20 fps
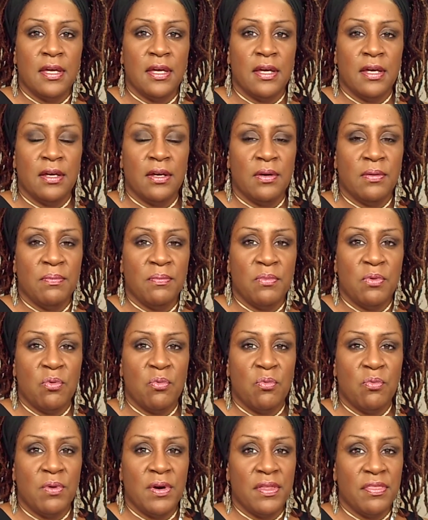
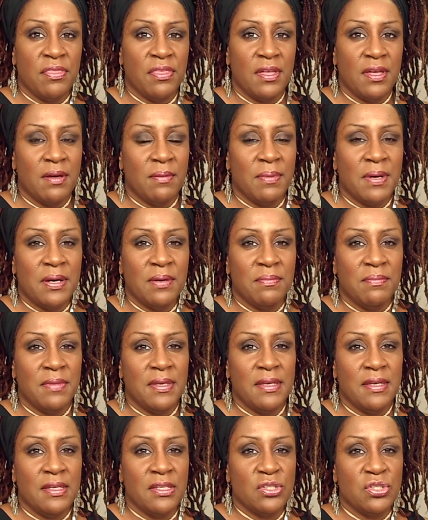One thing about
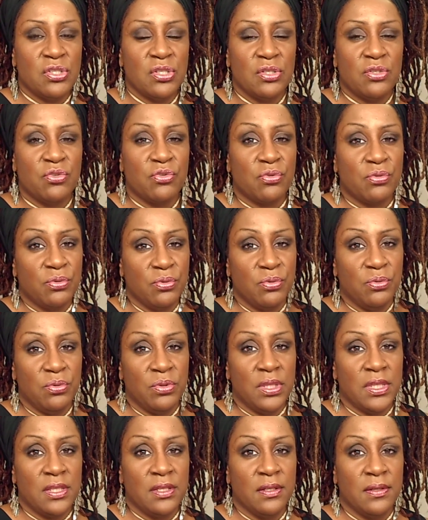me is truth
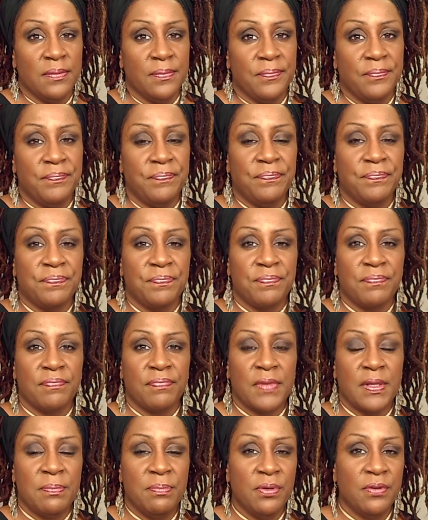
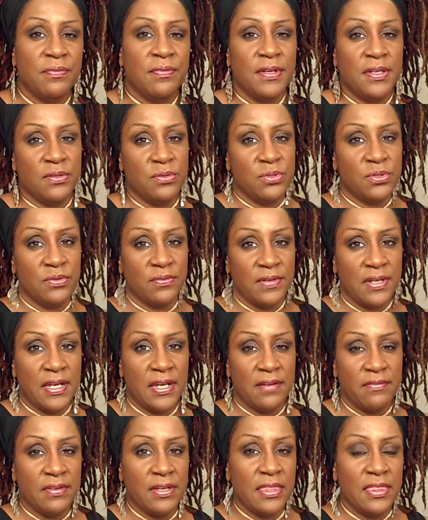prevails over
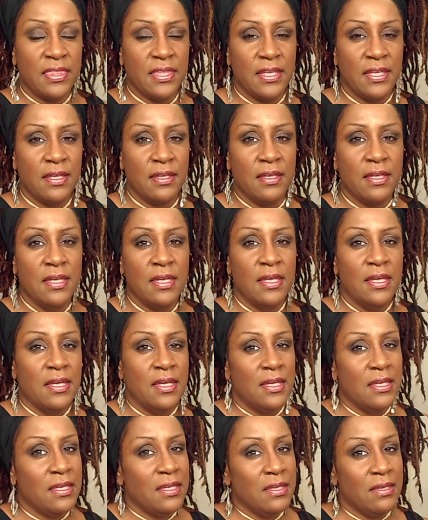everything.
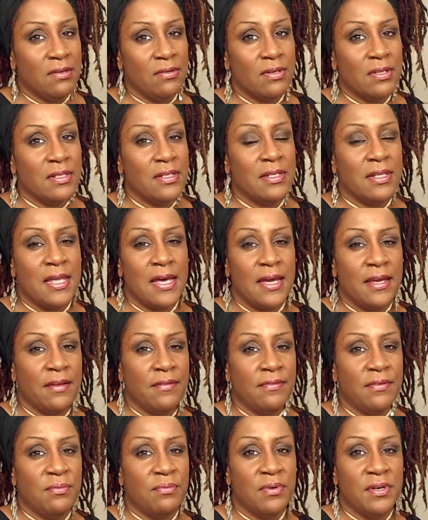You can lie
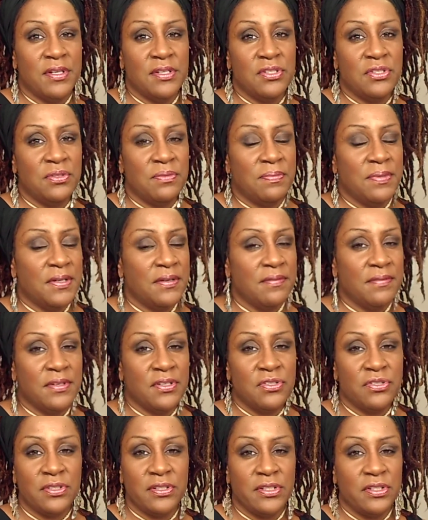if you want to, but
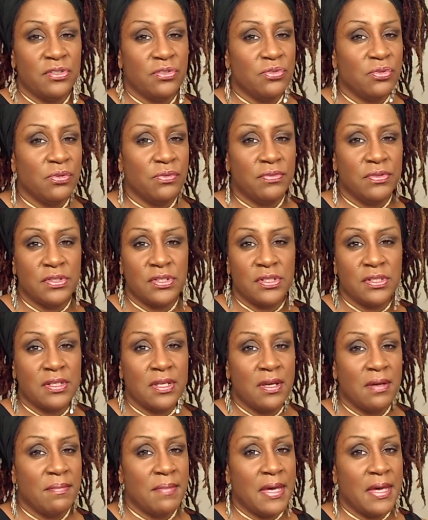eventually the truth will just come